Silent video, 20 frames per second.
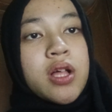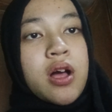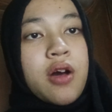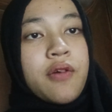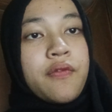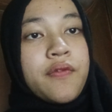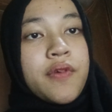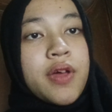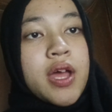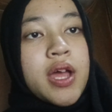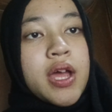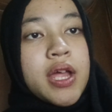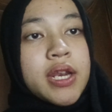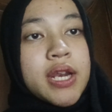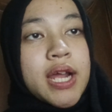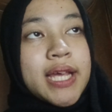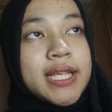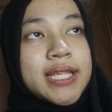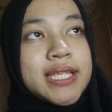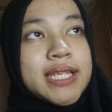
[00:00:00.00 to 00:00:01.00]
of
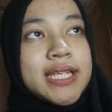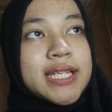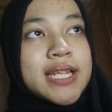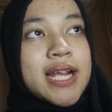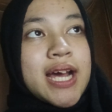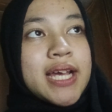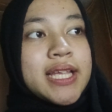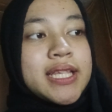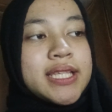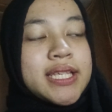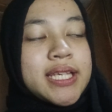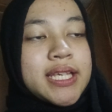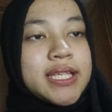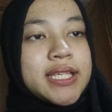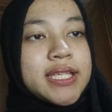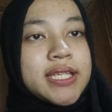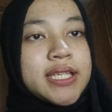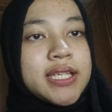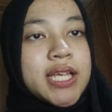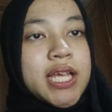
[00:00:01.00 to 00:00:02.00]

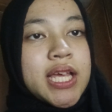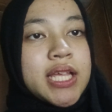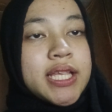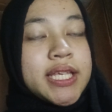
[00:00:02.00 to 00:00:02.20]
1990s.